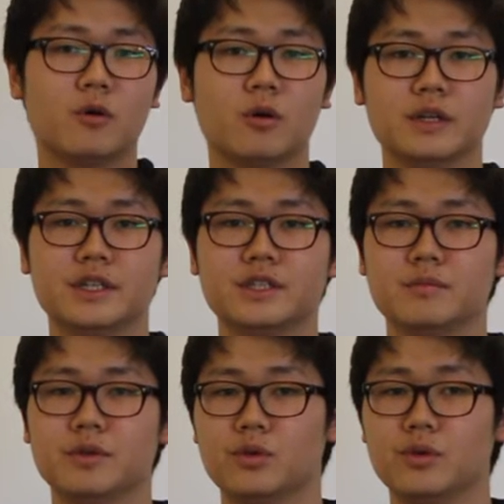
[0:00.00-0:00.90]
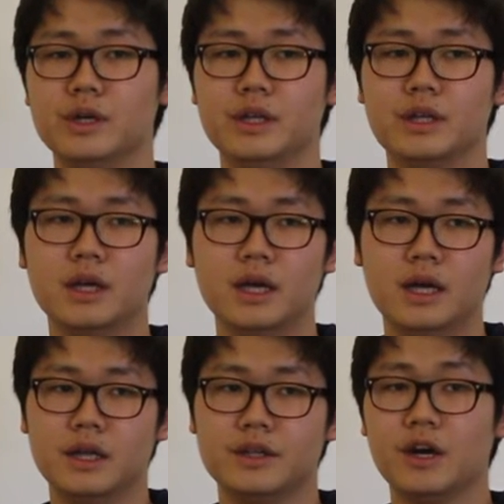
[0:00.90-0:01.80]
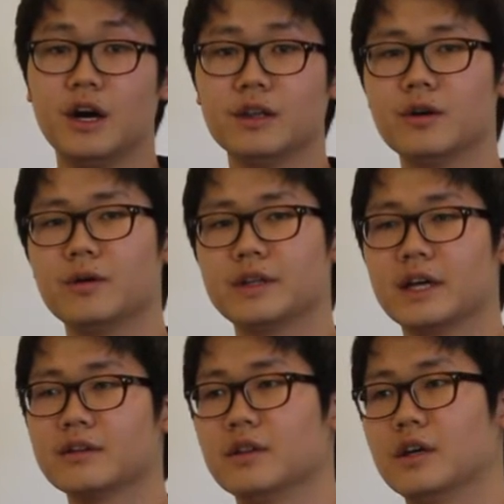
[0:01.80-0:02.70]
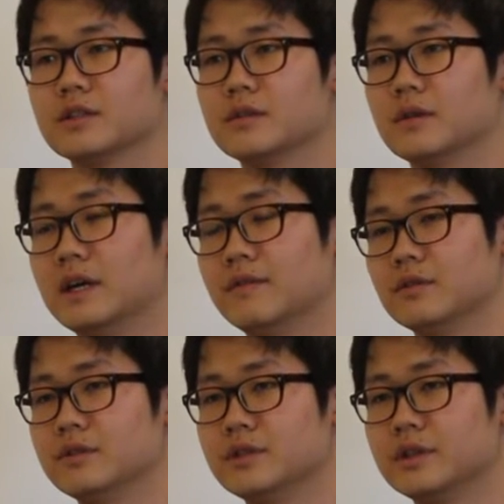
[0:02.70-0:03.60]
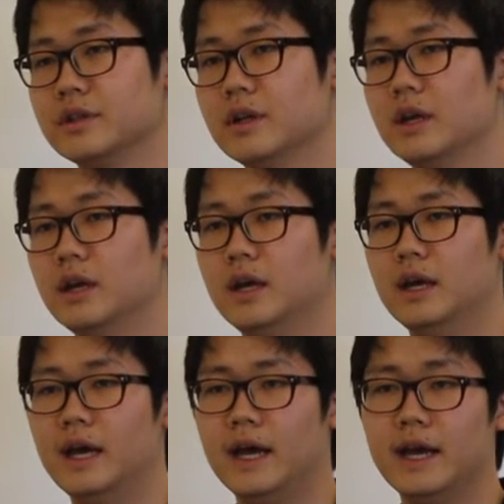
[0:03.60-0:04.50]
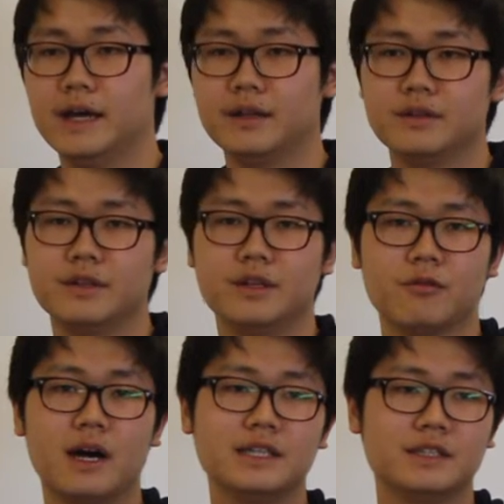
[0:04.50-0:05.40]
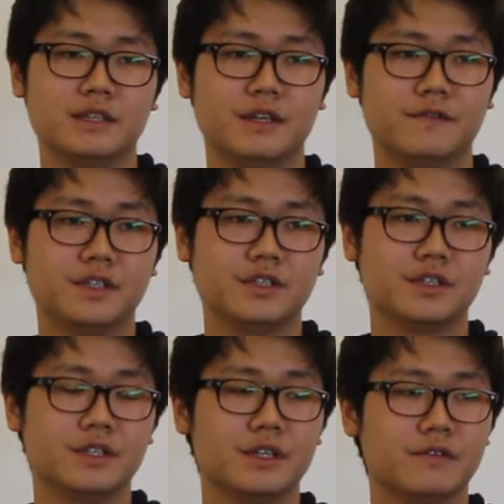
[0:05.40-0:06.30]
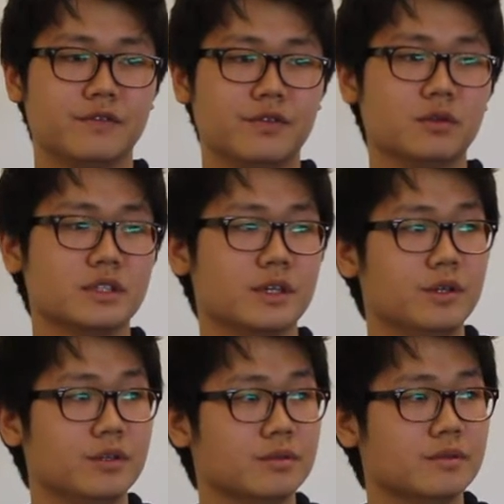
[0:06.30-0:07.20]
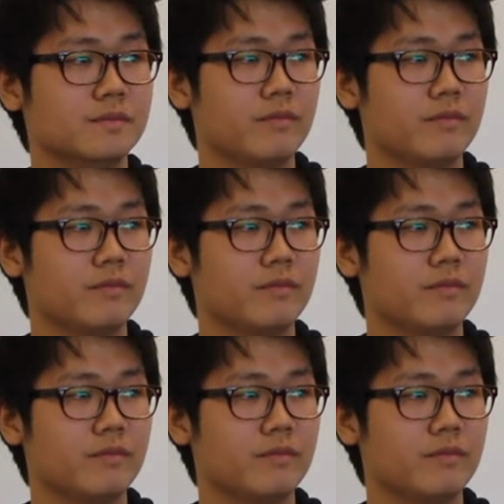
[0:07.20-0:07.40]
correlation between the ongoing technological evolution and the rise in the efficiency of the fuels that we use.